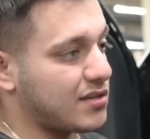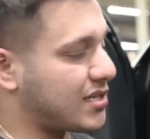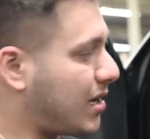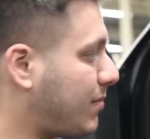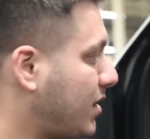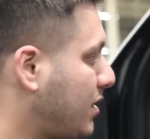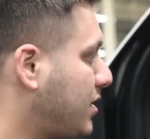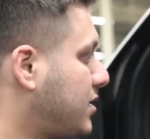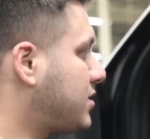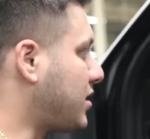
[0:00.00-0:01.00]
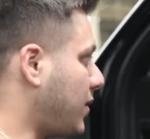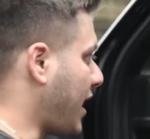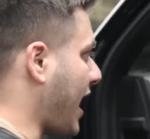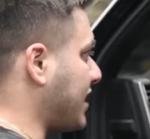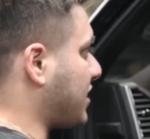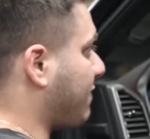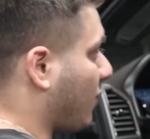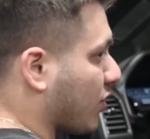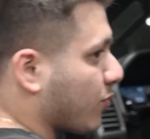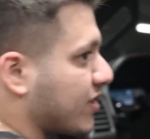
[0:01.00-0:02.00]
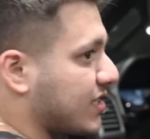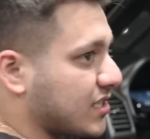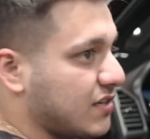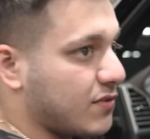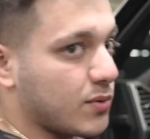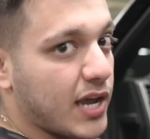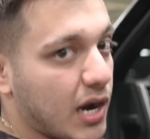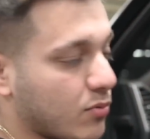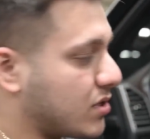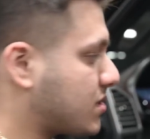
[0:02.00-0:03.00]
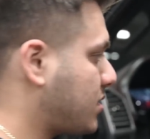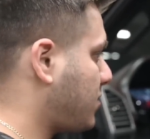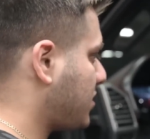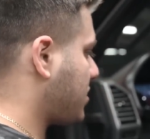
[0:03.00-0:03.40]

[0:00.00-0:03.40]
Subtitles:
the same. So it has the full 360 view cameras. You know, let's